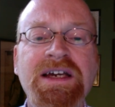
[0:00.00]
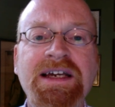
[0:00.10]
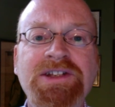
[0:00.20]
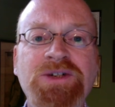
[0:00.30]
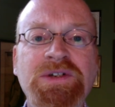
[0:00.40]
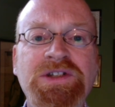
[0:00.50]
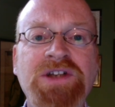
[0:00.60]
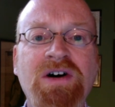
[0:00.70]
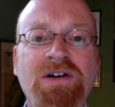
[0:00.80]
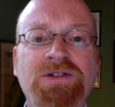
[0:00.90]
into its
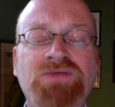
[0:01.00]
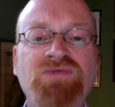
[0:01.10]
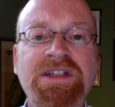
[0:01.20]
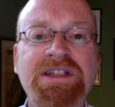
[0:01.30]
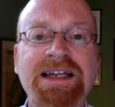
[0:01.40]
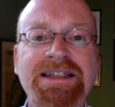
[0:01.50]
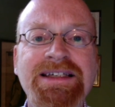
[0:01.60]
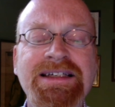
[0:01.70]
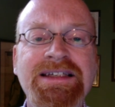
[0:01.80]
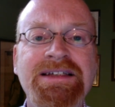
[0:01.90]
darkest
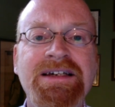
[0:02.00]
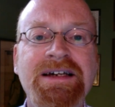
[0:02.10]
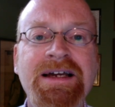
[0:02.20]
recesses.